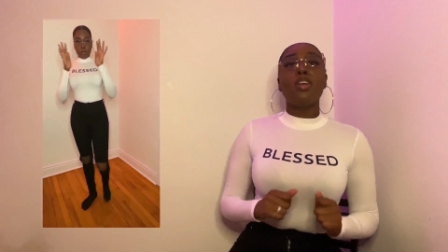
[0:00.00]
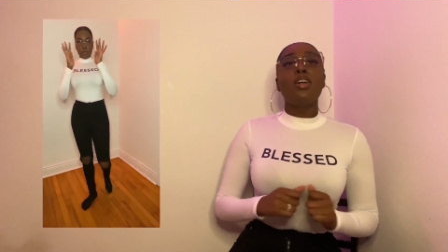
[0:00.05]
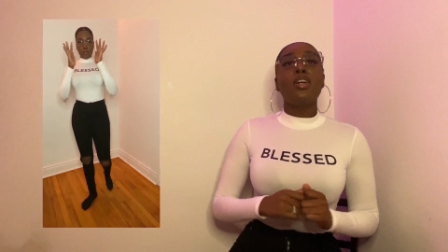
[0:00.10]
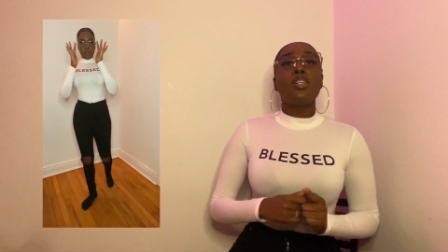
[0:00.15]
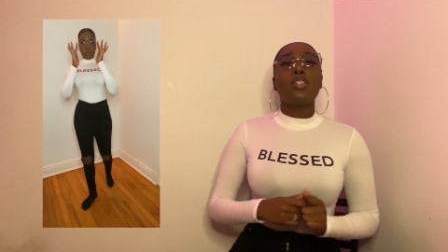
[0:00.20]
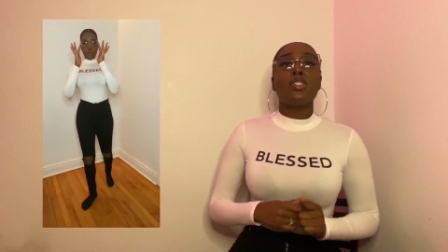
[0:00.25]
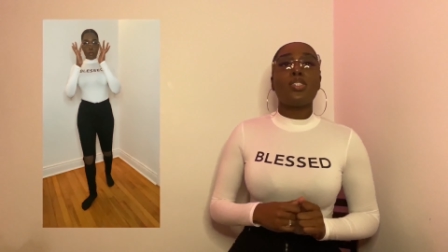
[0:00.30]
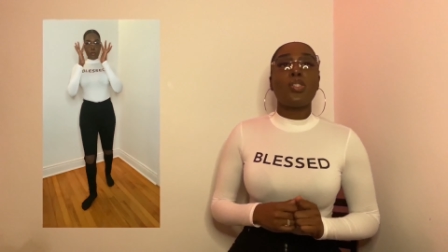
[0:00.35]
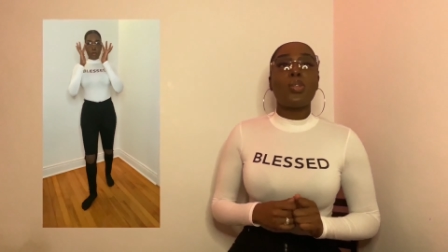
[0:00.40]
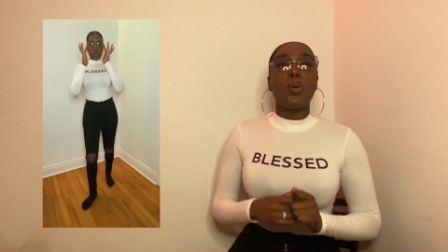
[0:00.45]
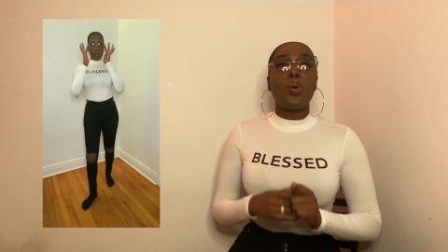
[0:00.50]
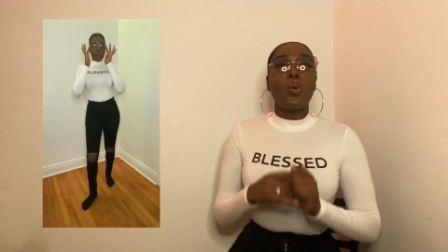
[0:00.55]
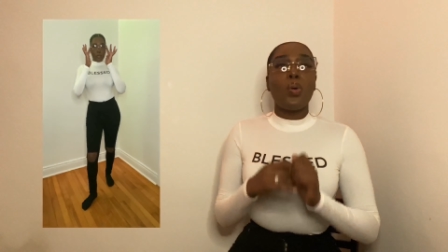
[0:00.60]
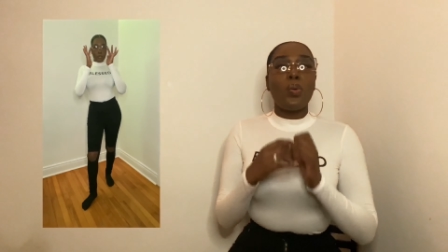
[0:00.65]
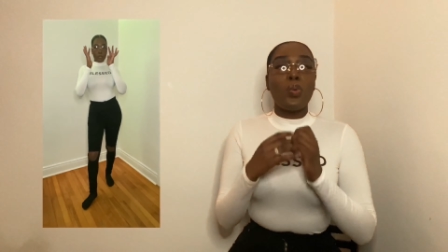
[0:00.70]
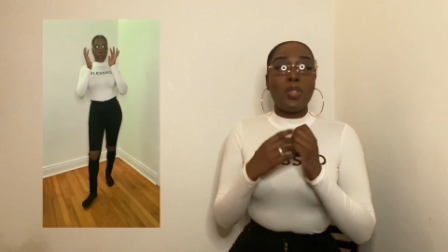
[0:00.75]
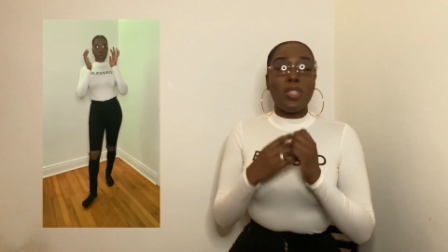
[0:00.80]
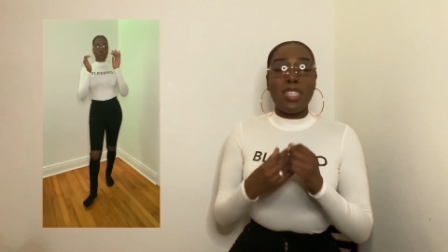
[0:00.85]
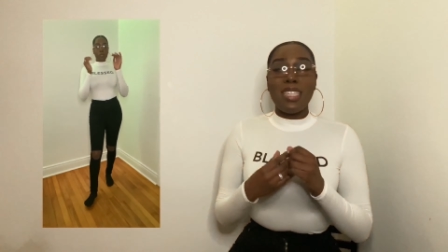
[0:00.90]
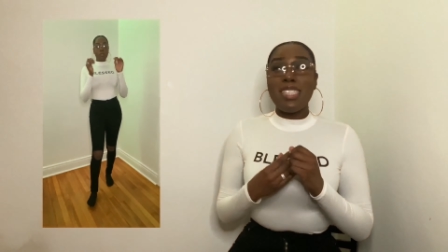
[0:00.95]
So
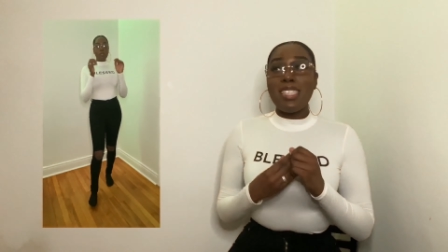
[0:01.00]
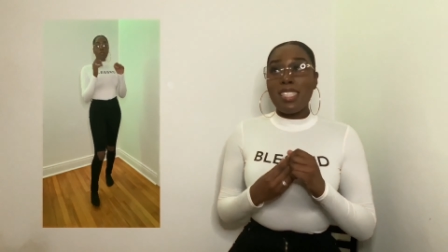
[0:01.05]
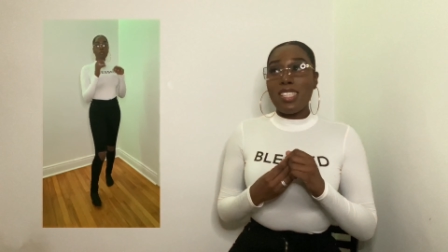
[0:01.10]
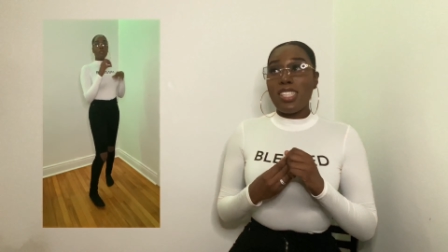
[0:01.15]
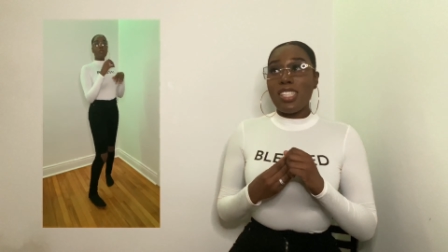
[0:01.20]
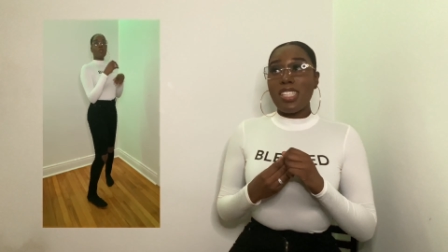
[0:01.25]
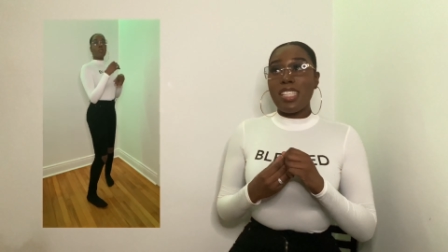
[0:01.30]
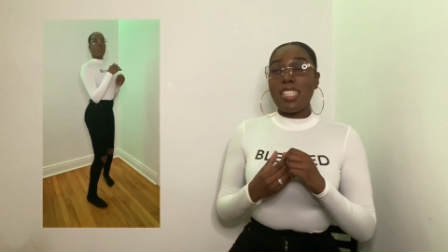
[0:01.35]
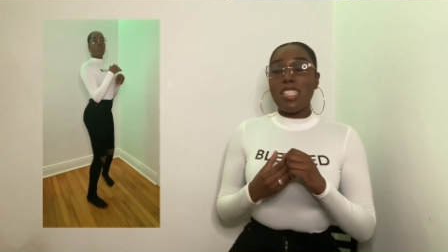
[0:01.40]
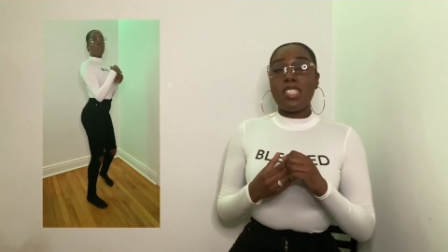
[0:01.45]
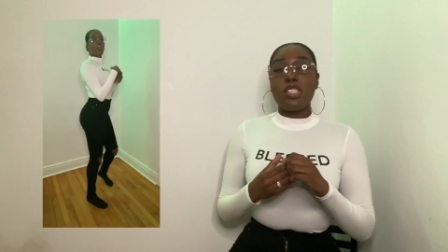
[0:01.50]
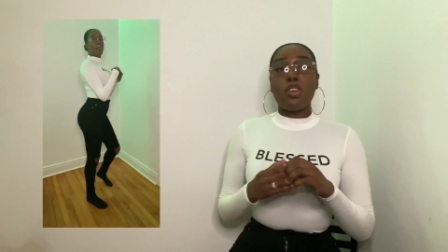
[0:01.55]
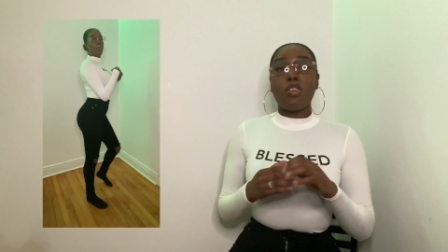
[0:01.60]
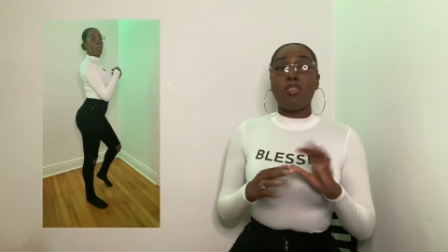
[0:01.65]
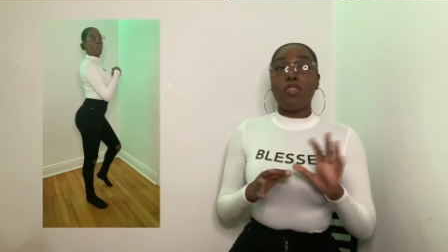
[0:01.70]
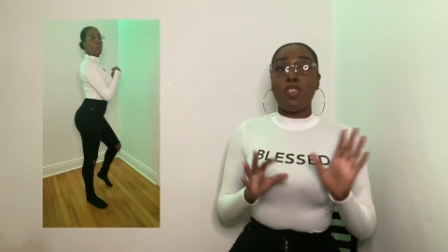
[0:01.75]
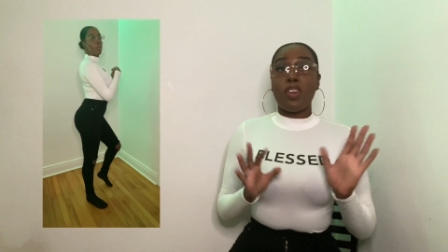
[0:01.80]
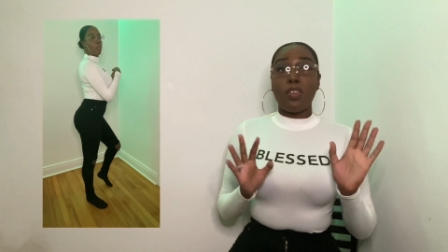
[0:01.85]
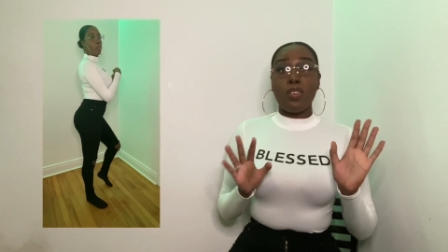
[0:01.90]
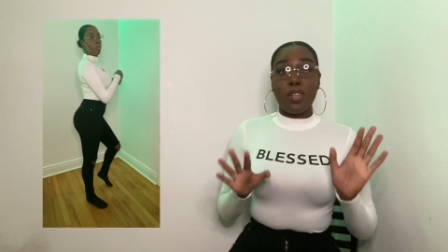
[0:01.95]
these jeans are
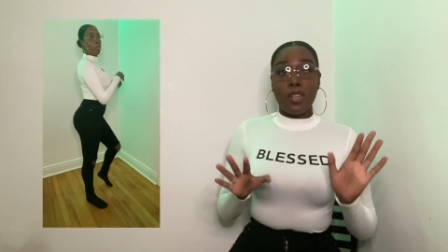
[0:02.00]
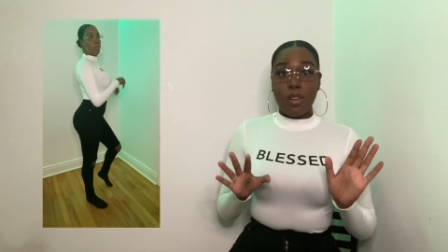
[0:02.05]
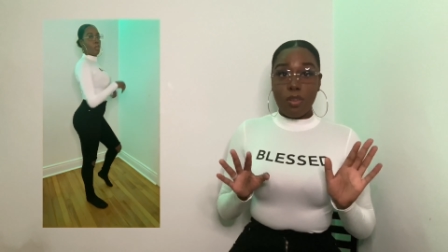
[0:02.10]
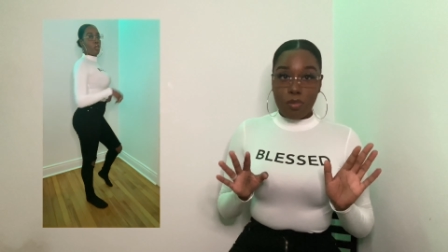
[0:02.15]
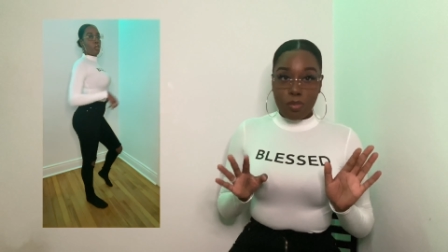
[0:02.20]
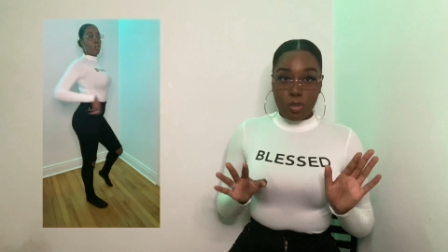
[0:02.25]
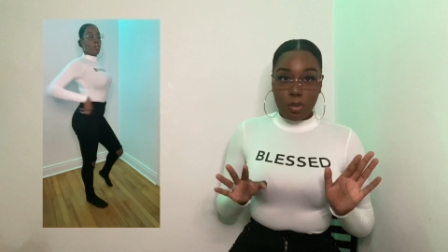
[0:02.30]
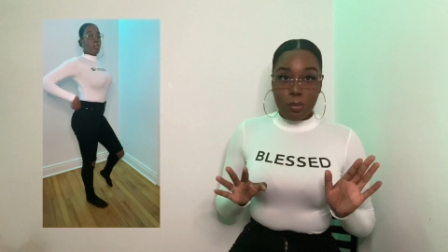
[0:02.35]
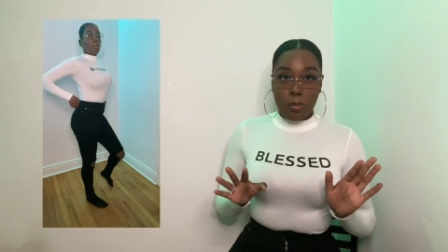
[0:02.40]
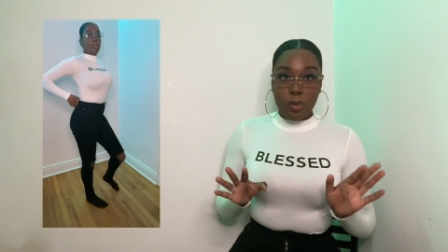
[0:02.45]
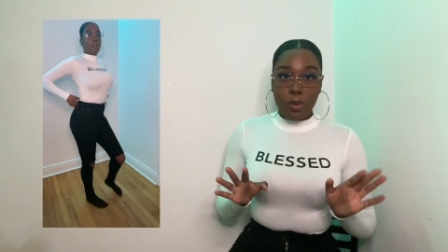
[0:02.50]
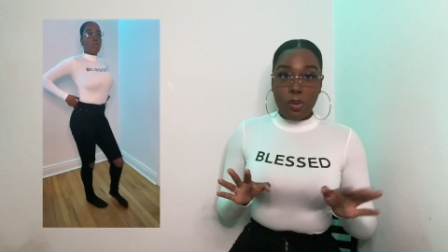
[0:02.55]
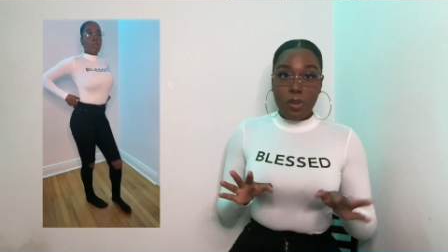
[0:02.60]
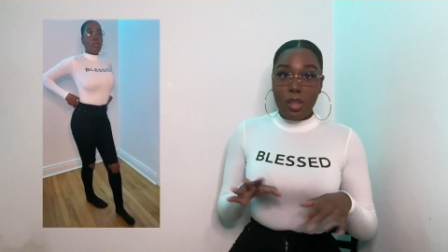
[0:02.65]
very comfortable.